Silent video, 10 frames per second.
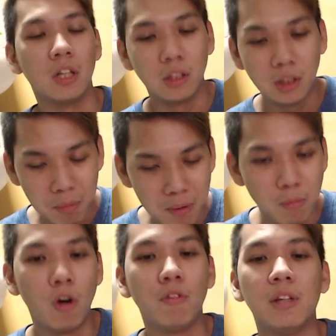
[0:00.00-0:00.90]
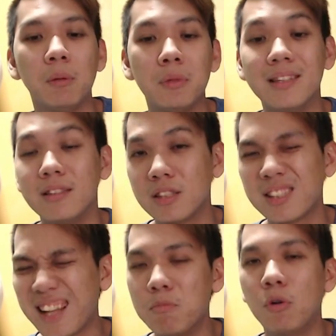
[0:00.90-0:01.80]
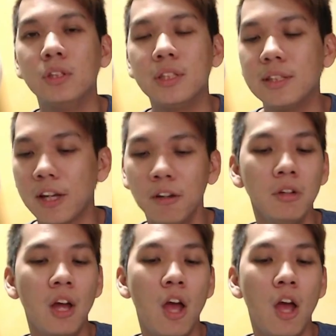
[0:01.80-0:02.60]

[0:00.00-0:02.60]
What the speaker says: little bit more of them in slight more detail.